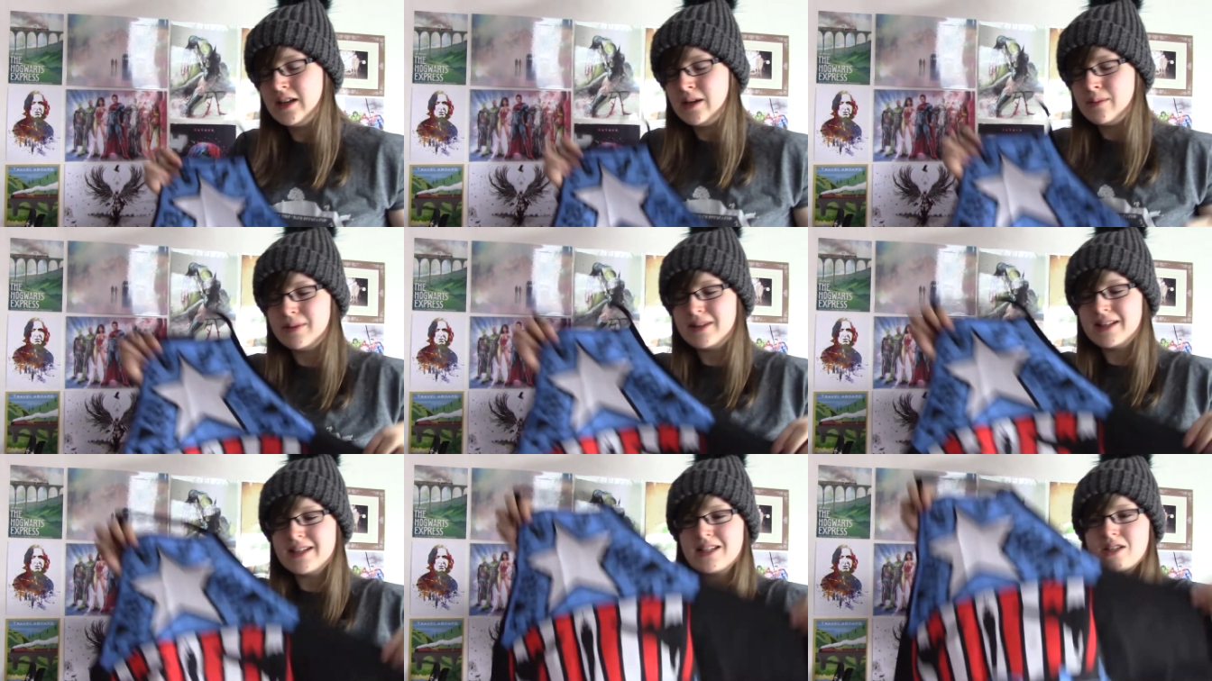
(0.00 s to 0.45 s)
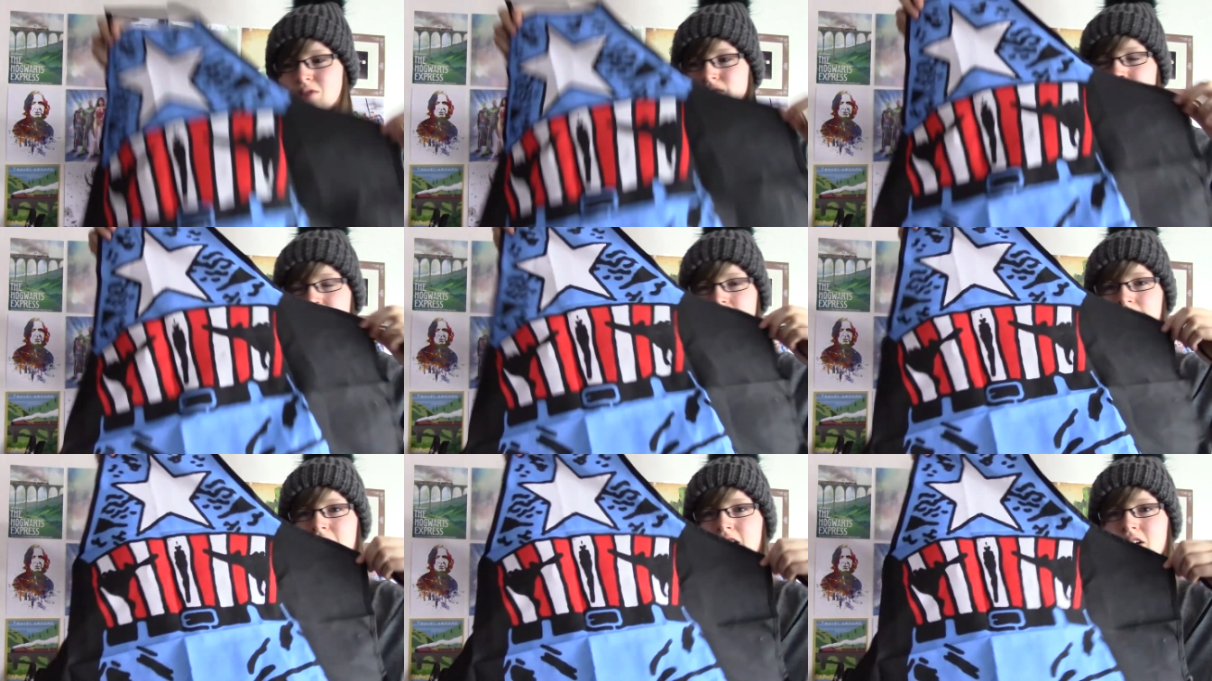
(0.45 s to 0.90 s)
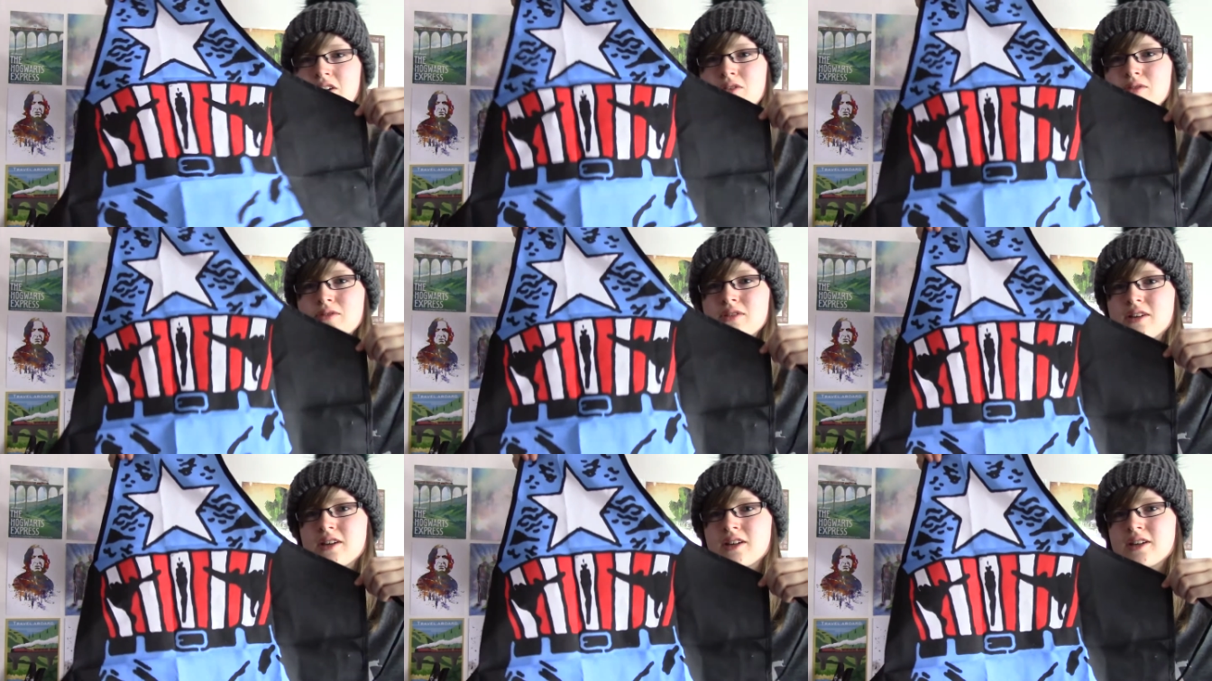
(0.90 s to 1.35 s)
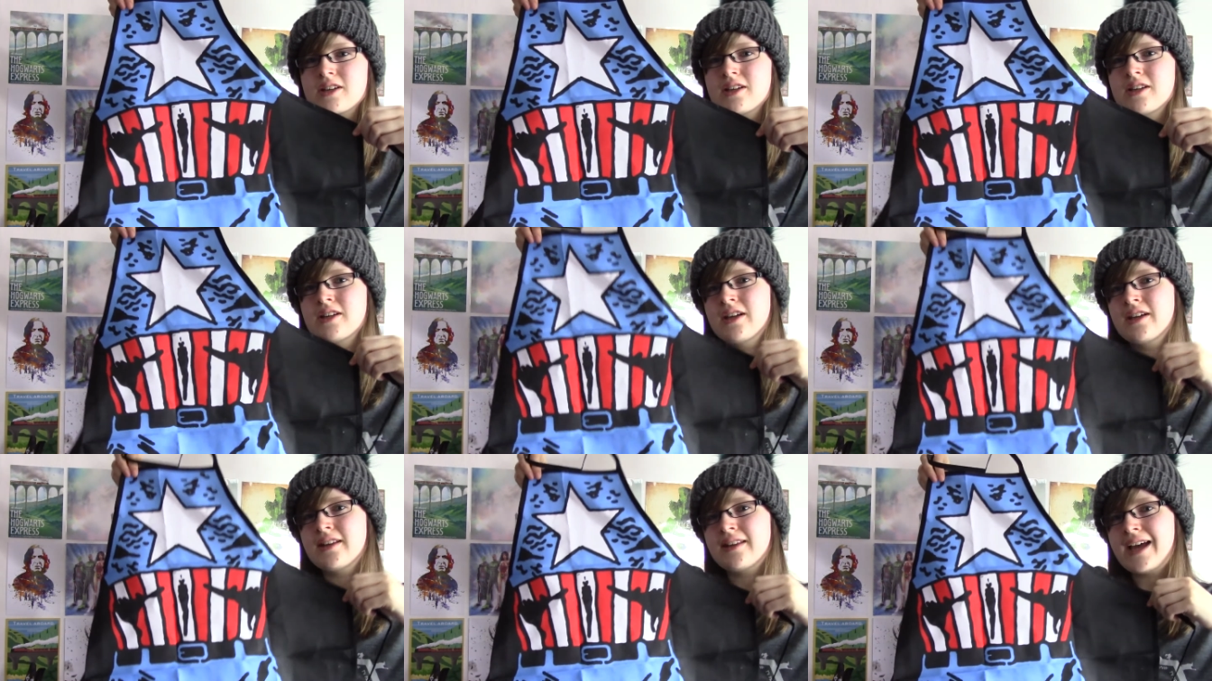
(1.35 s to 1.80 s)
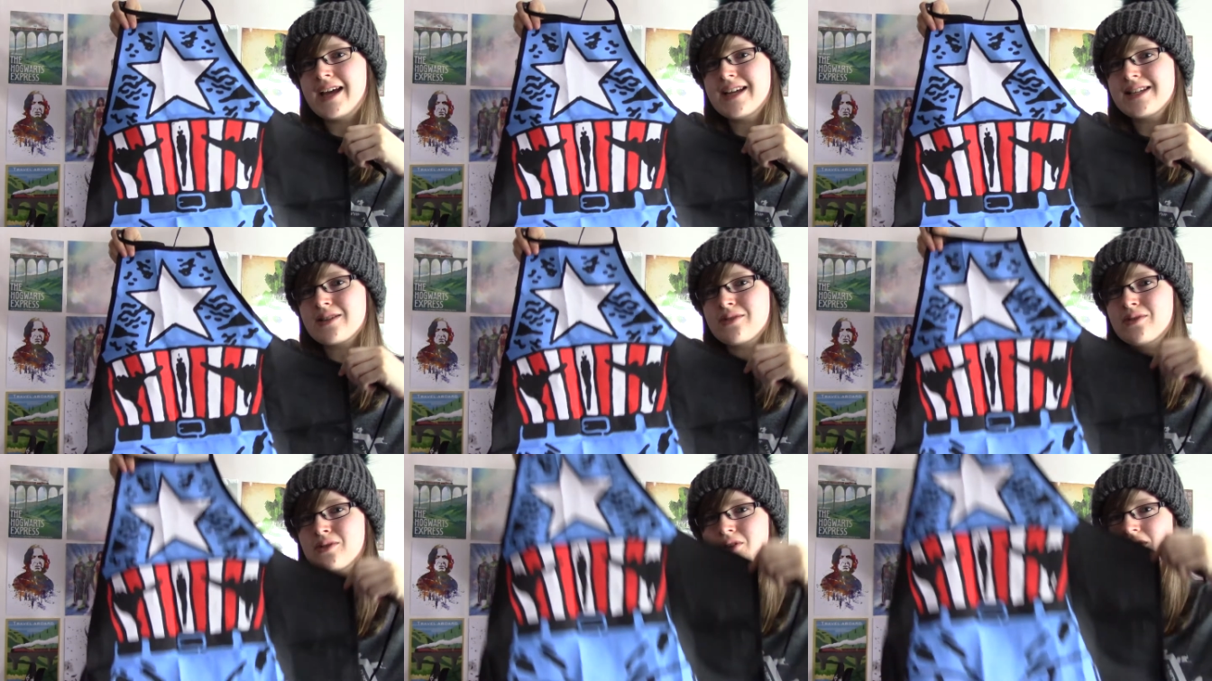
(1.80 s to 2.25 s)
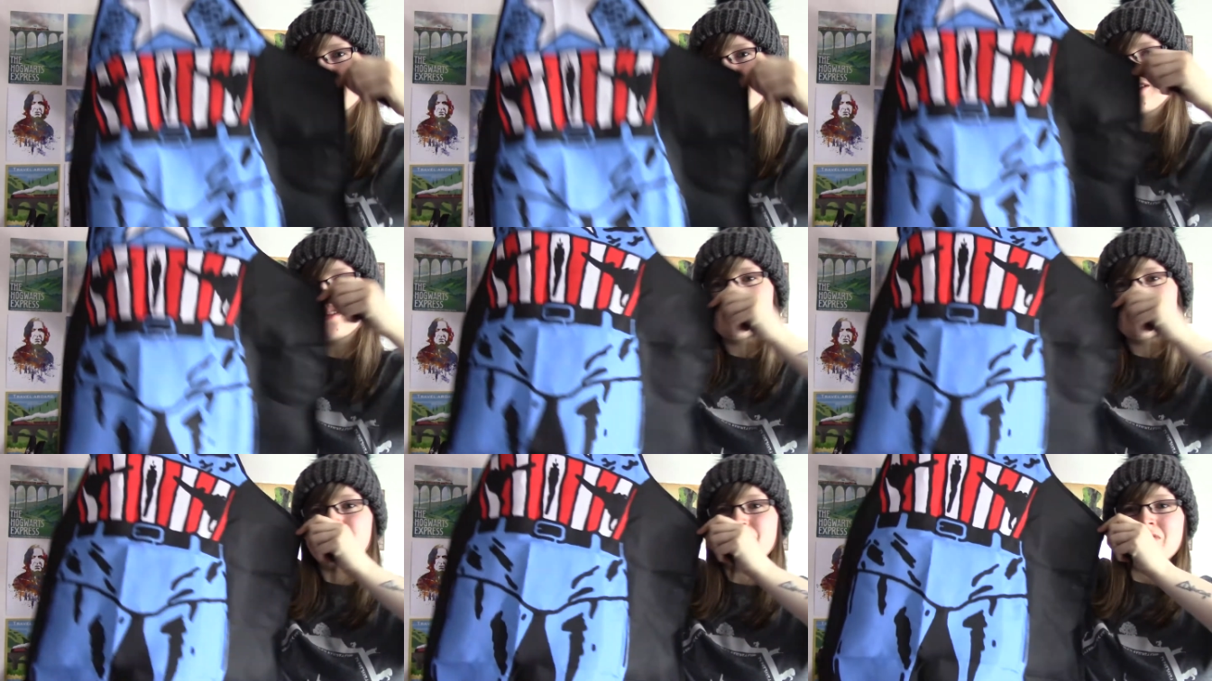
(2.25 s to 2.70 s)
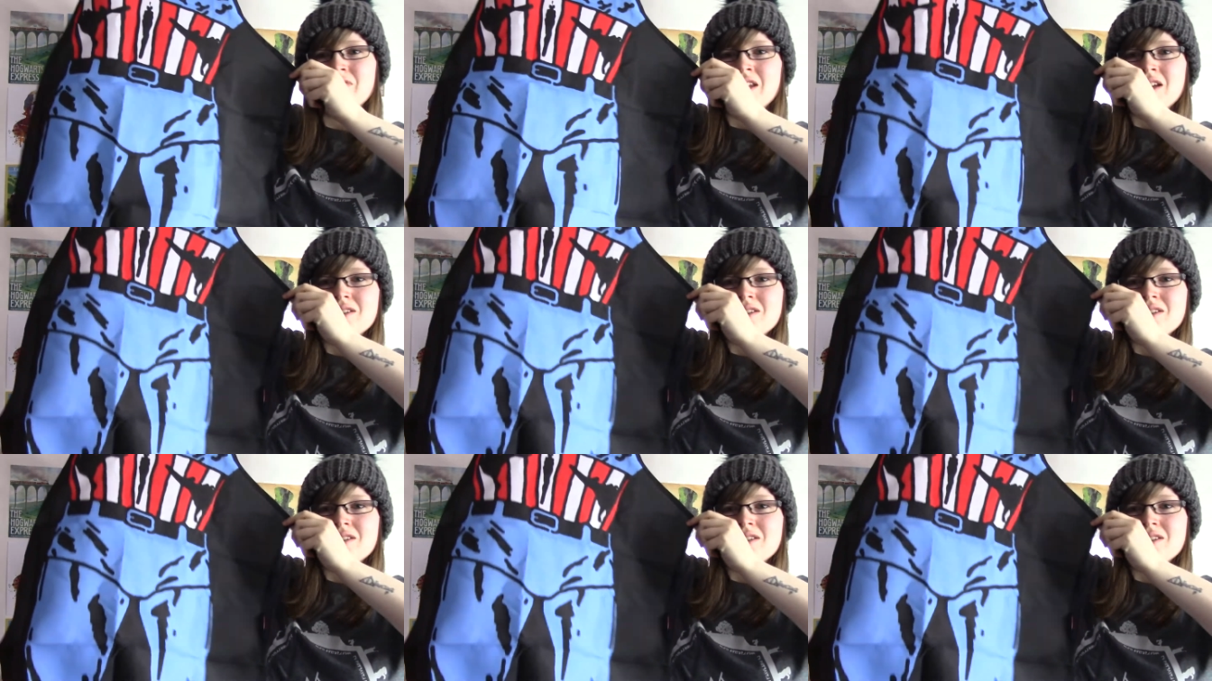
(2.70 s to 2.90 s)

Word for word: But this is really, really cool, look. That is awesome.